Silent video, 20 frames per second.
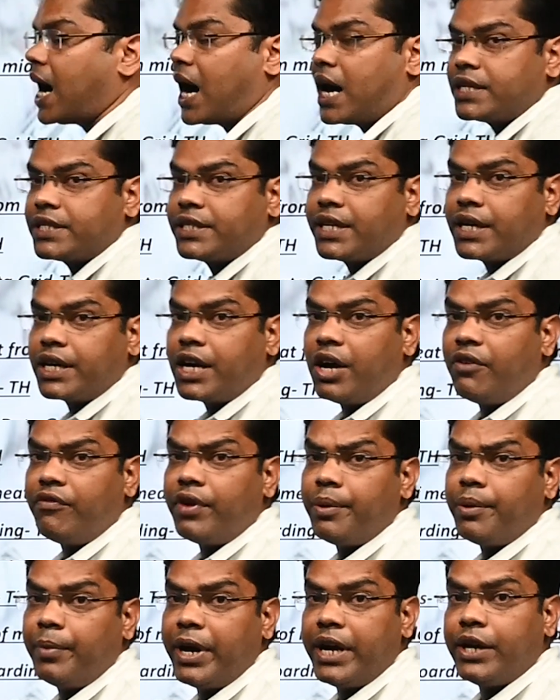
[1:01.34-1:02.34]
asked the
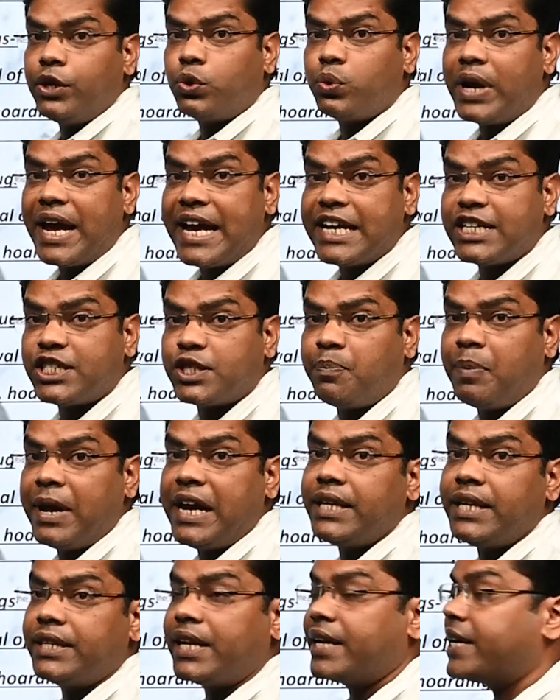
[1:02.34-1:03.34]
government to explain the